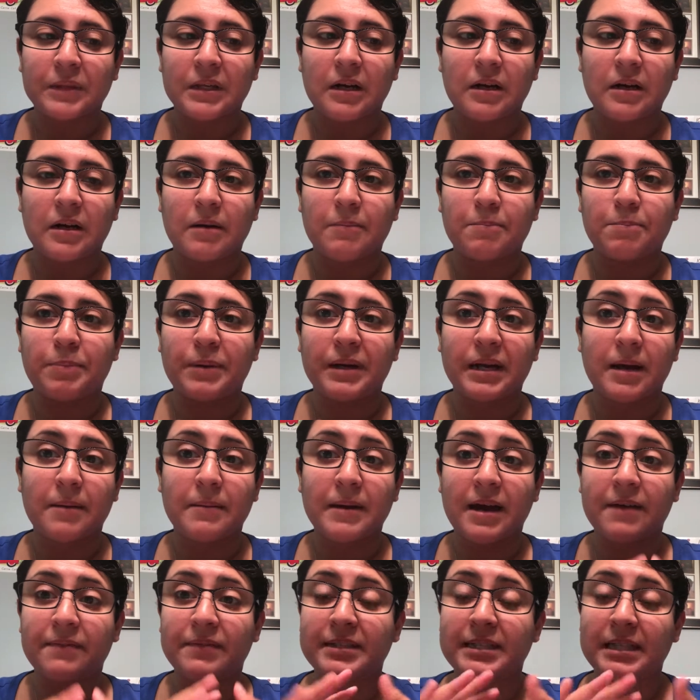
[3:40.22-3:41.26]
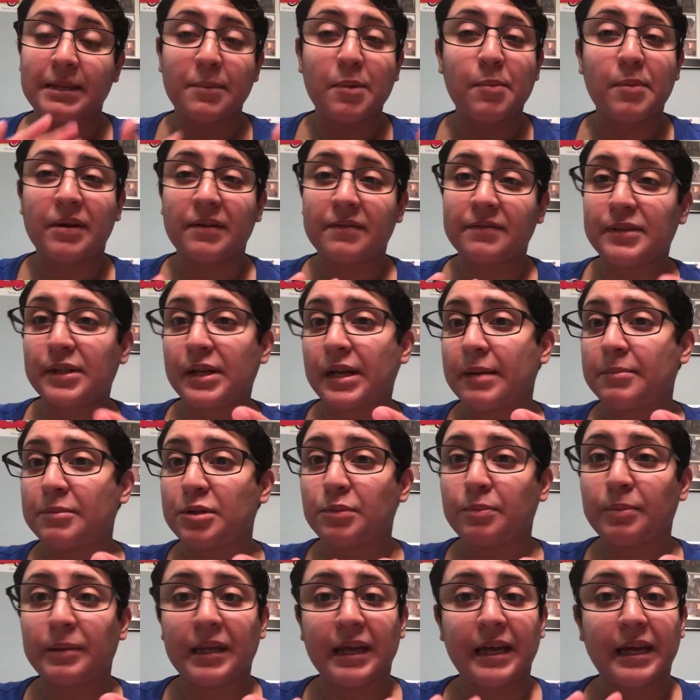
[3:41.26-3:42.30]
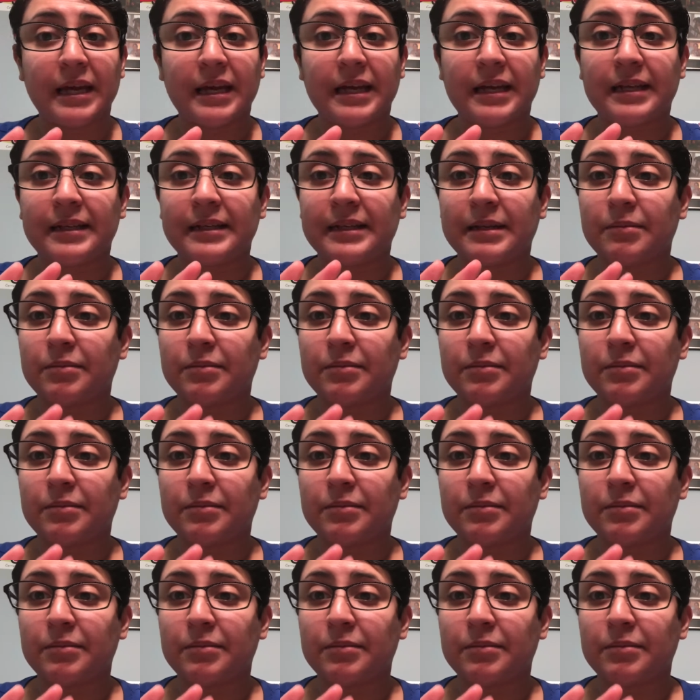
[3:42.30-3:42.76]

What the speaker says: But I have the same amount of time to plan,